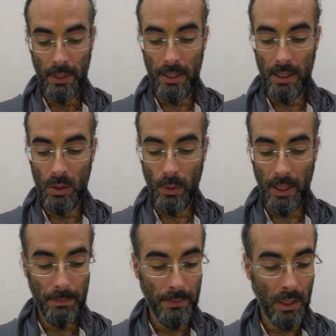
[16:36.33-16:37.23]
In this
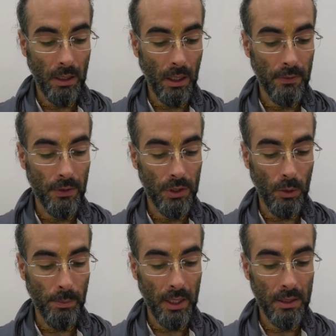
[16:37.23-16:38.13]
way, he offers
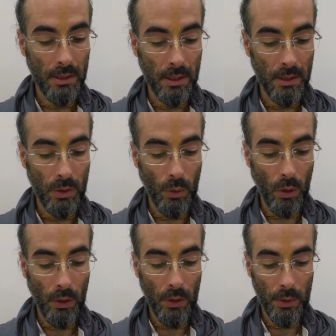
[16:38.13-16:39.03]
obeisances to
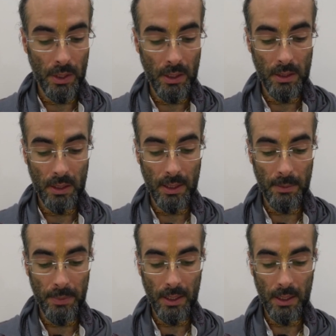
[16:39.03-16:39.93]
all those in his
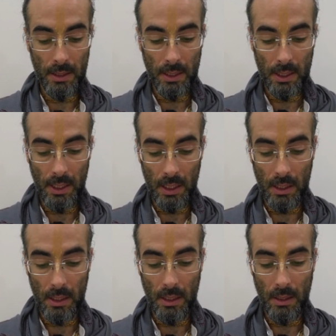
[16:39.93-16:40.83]
disciplic
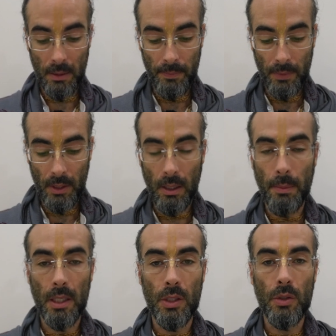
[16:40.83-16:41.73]
succession
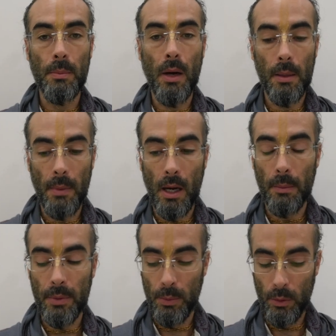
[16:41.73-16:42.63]
upon Sriman
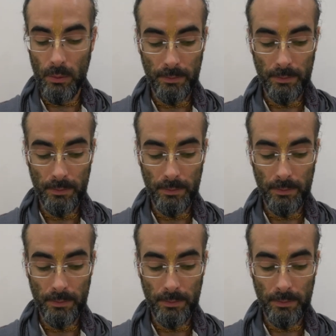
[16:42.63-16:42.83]
Mahaprabhu.